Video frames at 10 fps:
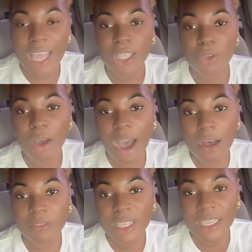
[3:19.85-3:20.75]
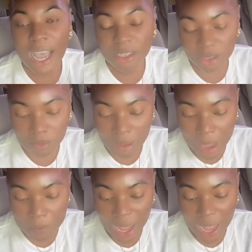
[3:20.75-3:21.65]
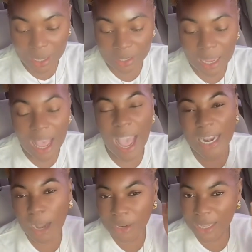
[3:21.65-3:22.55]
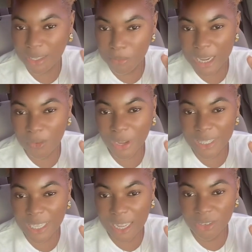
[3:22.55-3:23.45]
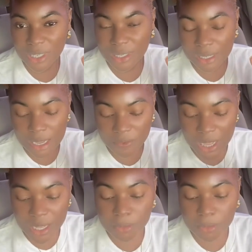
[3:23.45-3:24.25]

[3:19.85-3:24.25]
You have the gastric bypass, and I will explain what the gastric sleeve is.